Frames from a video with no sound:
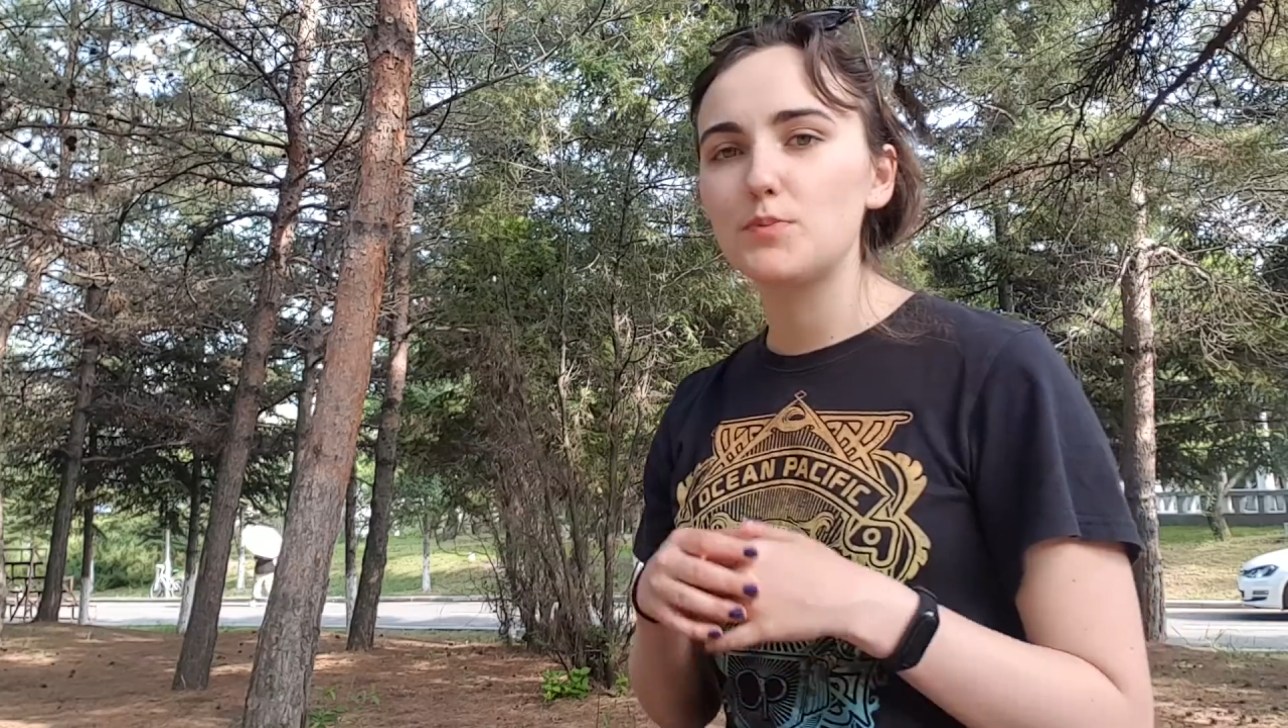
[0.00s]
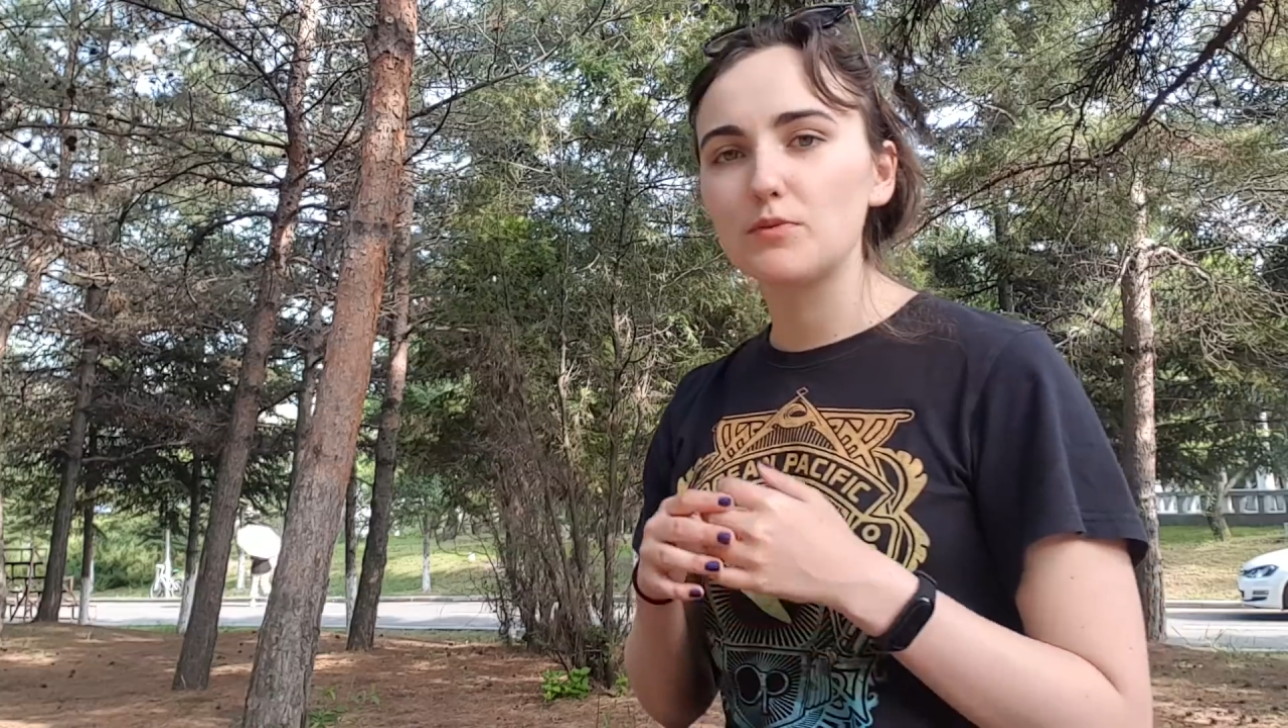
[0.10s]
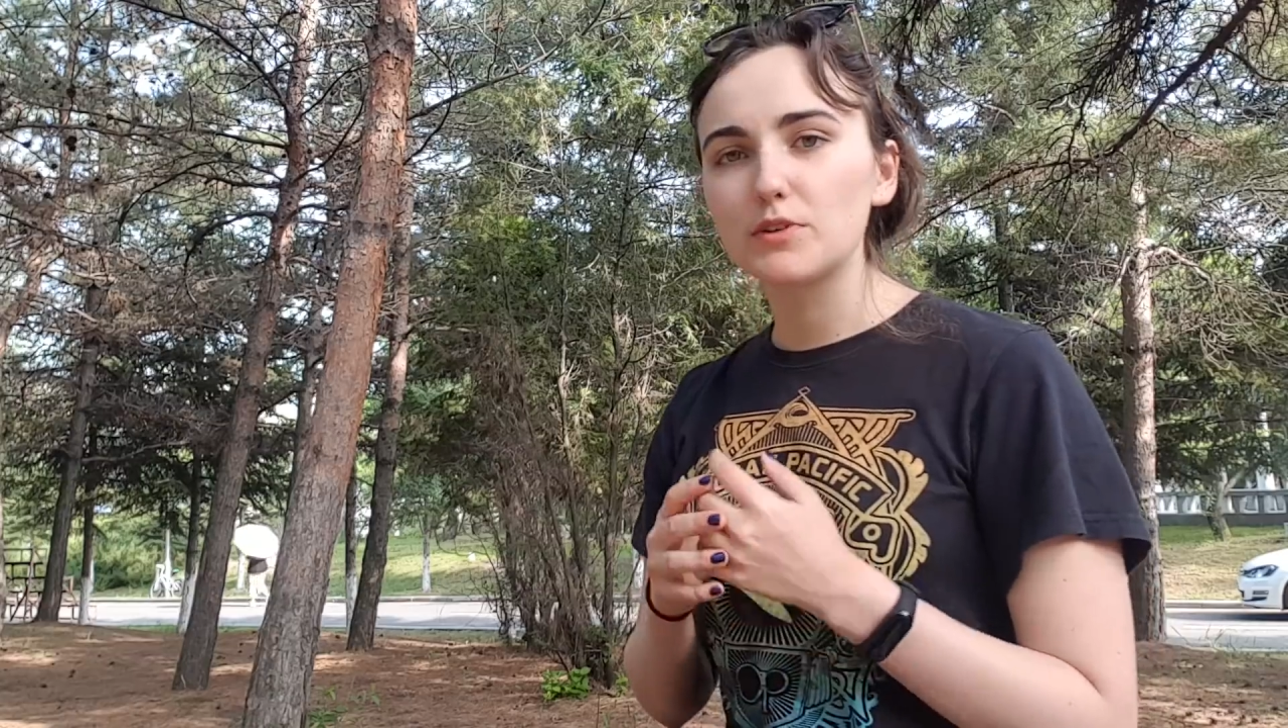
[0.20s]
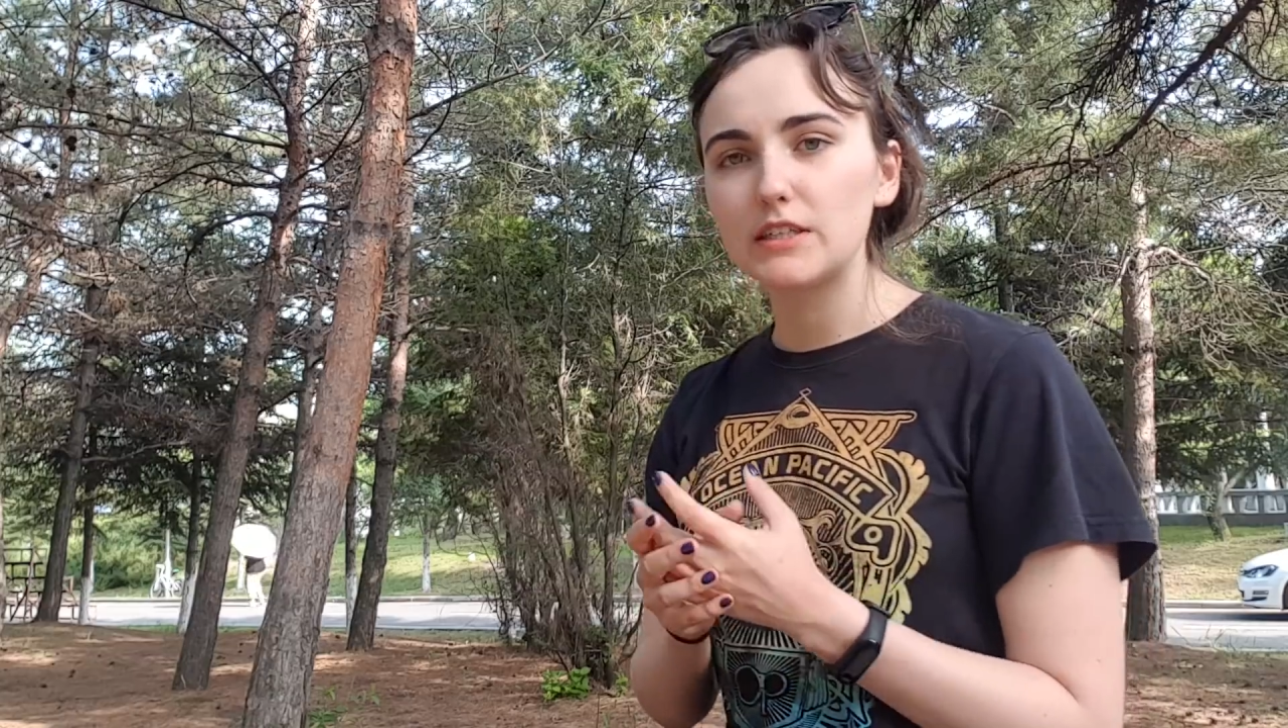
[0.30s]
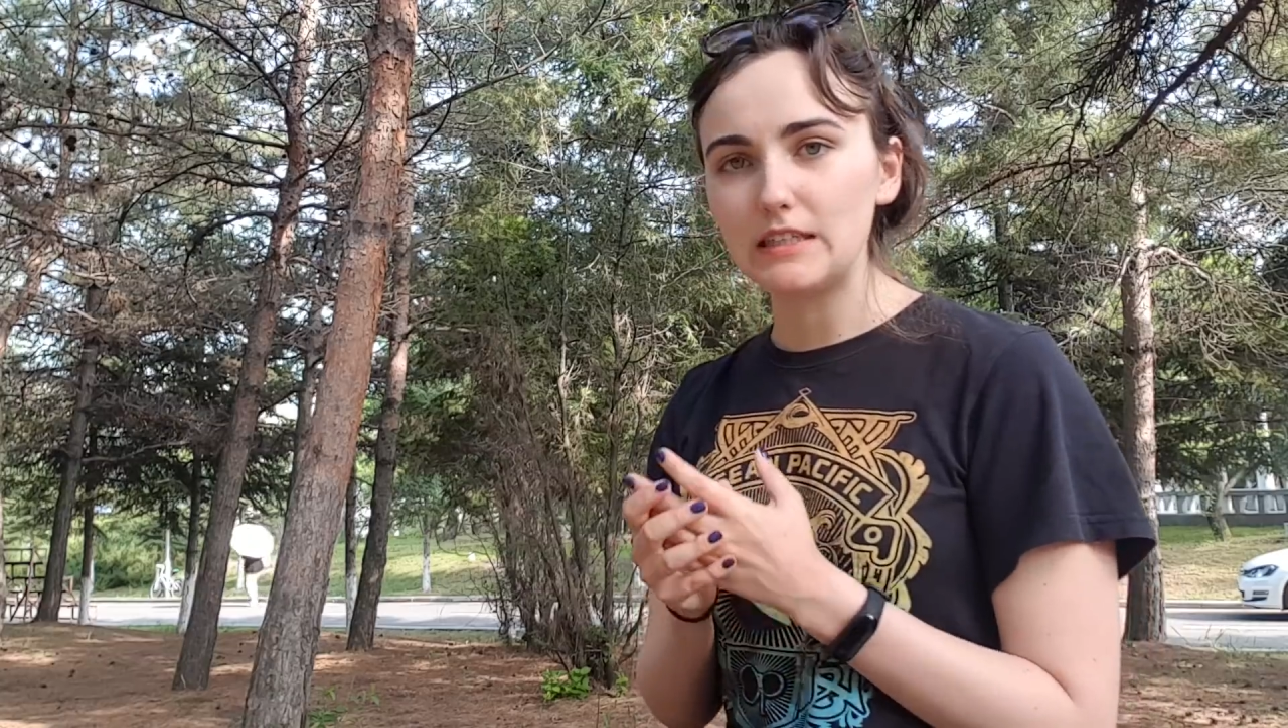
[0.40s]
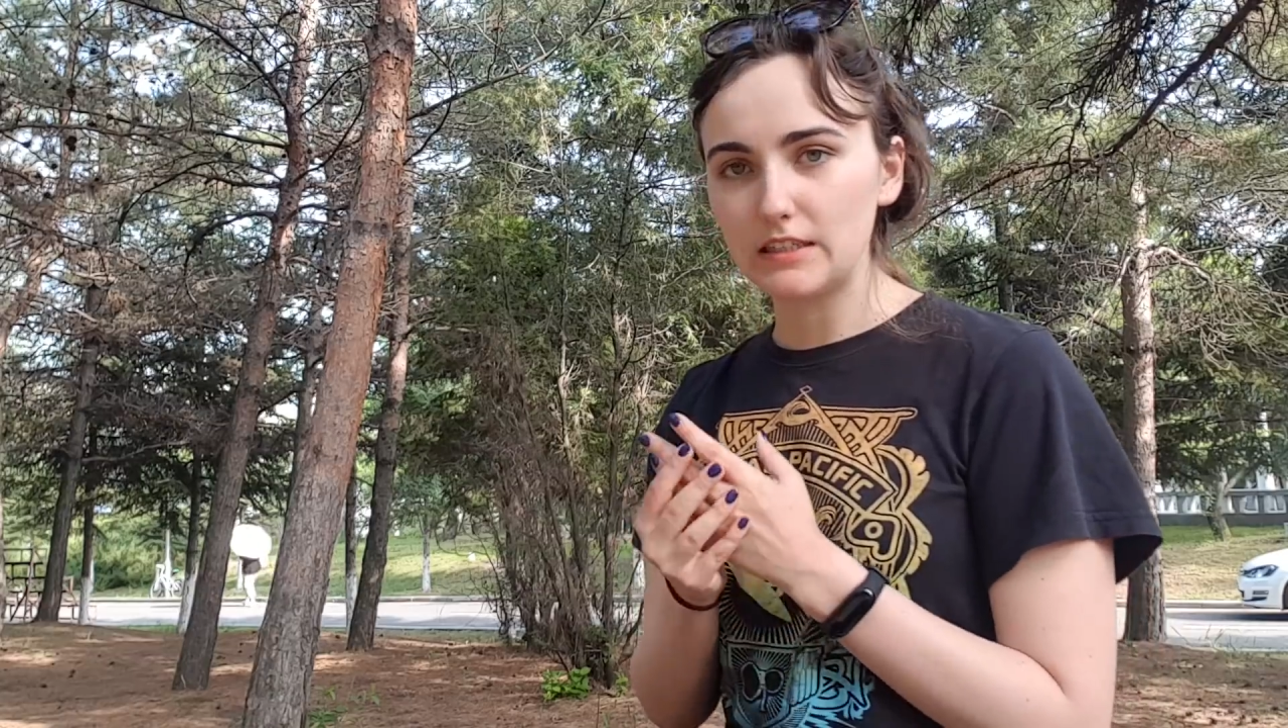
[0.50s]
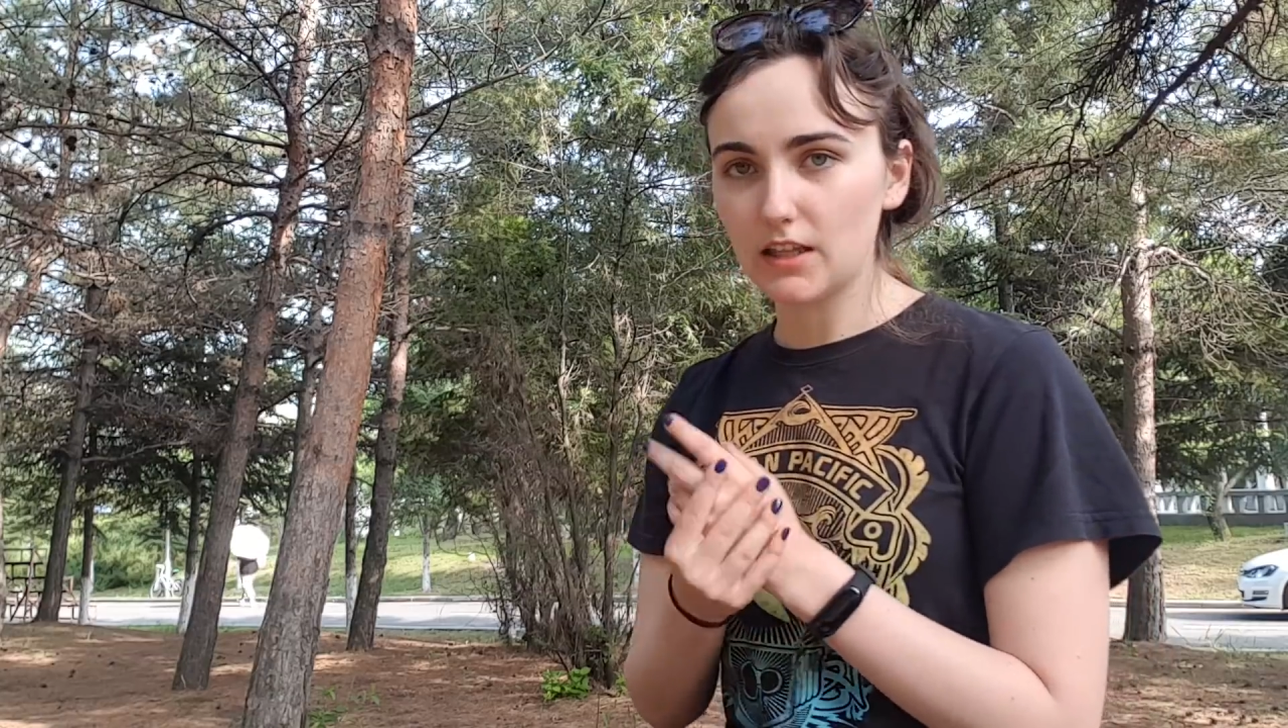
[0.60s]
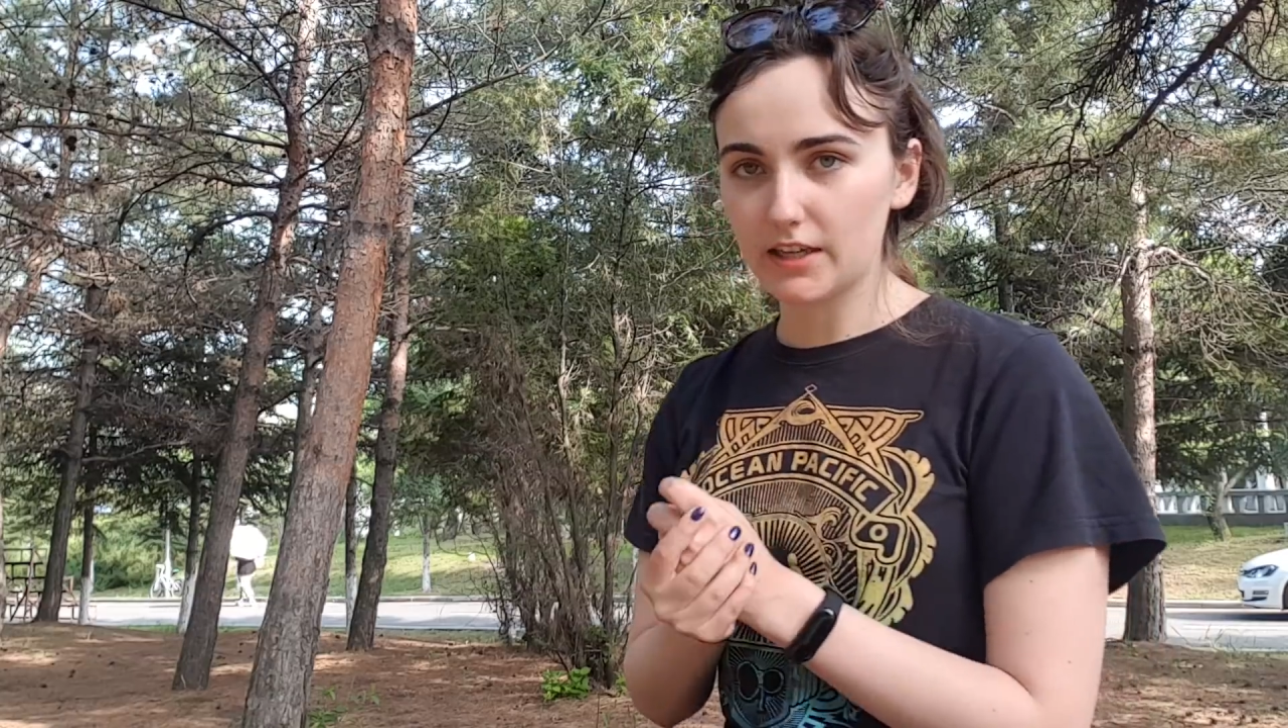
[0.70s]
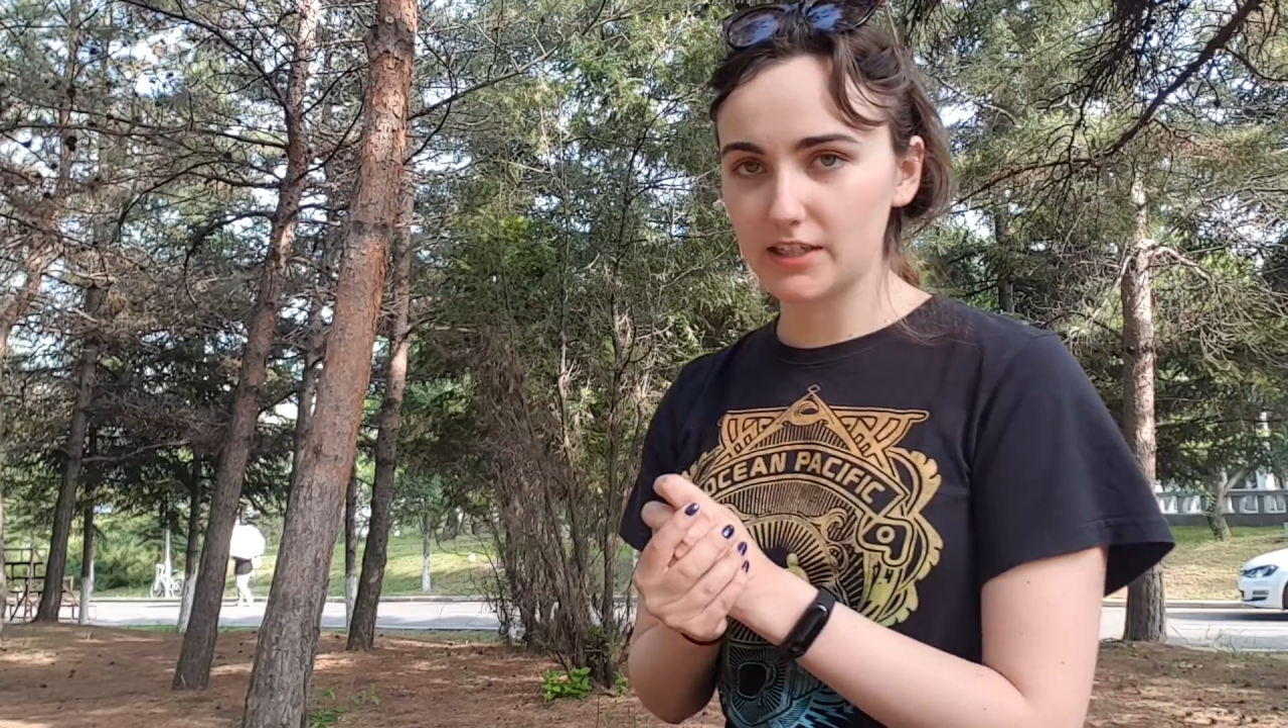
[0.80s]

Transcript: been really lucky